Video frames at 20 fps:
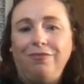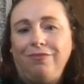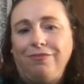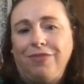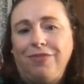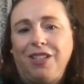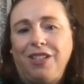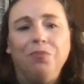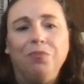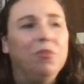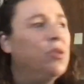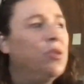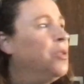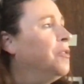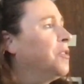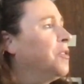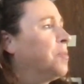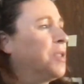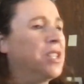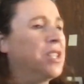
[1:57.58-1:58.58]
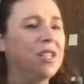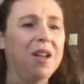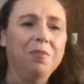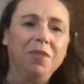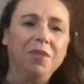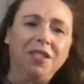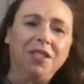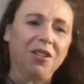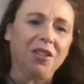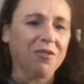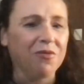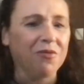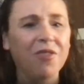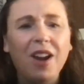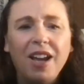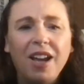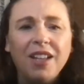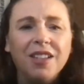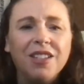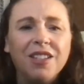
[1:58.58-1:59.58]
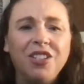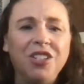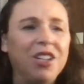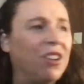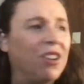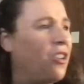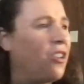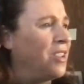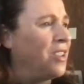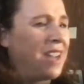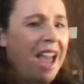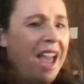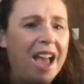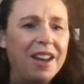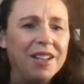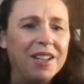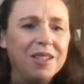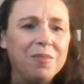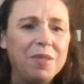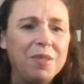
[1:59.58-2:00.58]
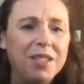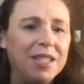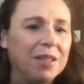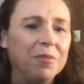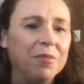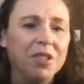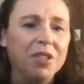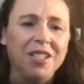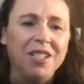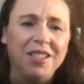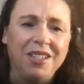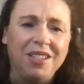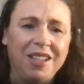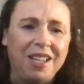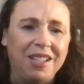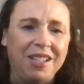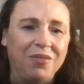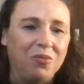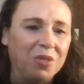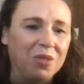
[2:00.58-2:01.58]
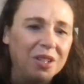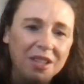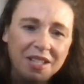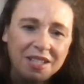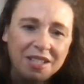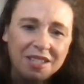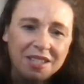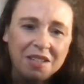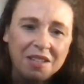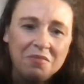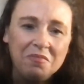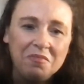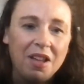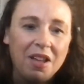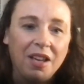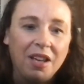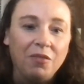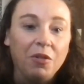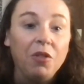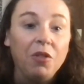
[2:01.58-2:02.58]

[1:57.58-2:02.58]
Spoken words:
she moves, but she's not missing her friends. Her dad is missing, but she doesn't like really seem like we